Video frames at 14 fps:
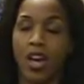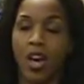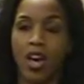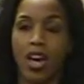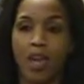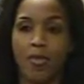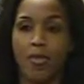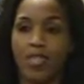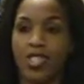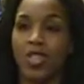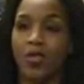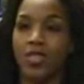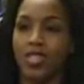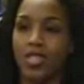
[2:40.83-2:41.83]
Um, and
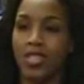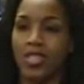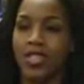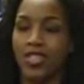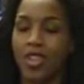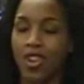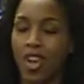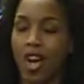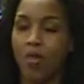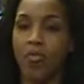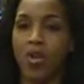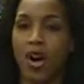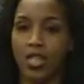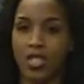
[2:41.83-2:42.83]
so there, it's a long
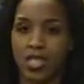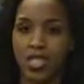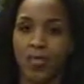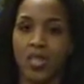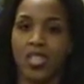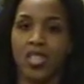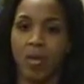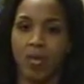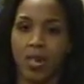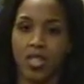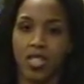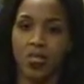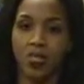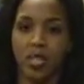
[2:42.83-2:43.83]
process because I want
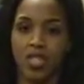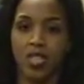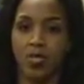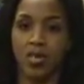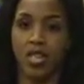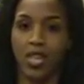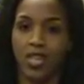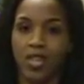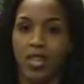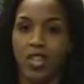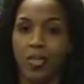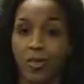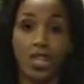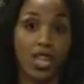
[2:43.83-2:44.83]
this book to be
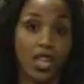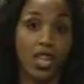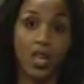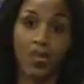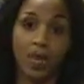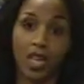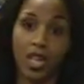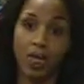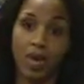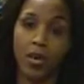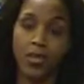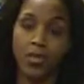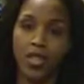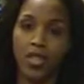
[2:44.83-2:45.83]
really good when I come
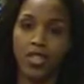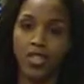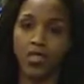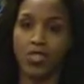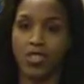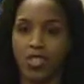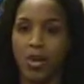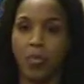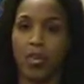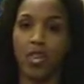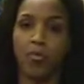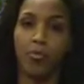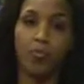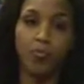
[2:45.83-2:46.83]
out with it. I just don't
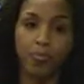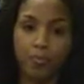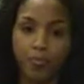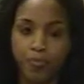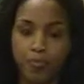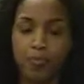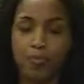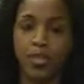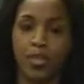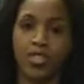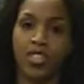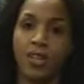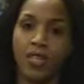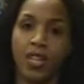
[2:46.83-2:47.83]
want to push
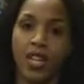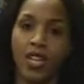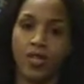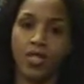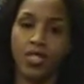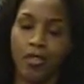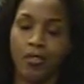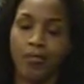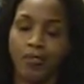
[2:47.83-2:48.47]
something out. So.